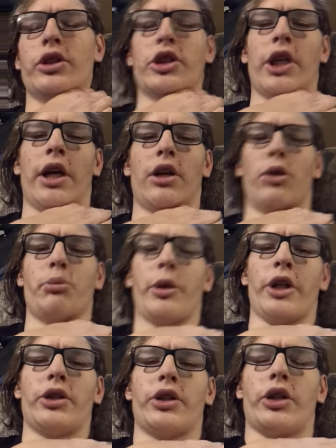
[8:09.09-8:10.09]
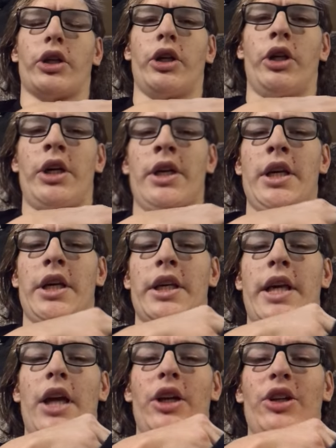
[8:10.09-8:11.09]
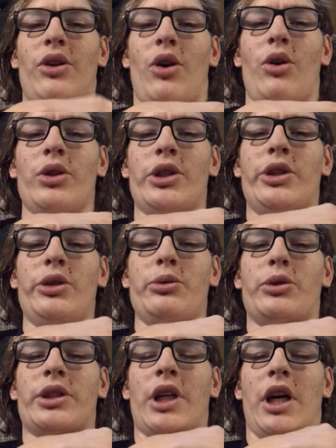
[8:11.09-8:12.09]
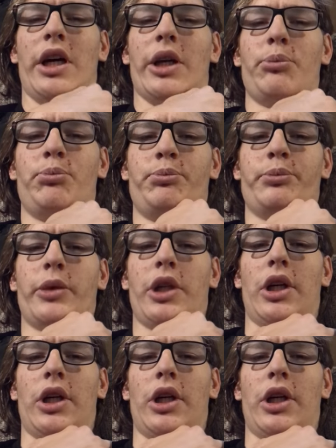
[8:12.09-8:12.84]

of the channel, but, again, it all in due time.